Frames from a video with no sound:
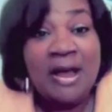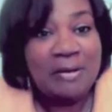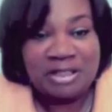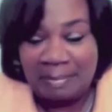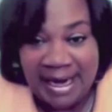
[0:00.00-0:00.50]

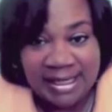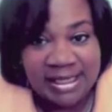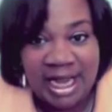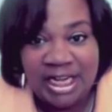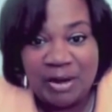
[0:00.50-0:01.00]
the By
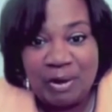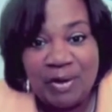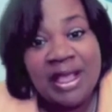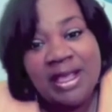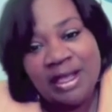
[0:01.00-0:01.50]
Design Network,
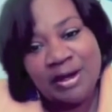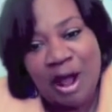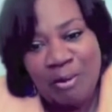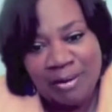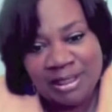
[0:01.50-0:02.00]
it all
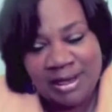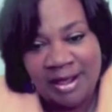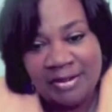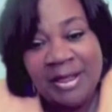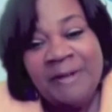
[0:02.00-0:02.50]
worked together.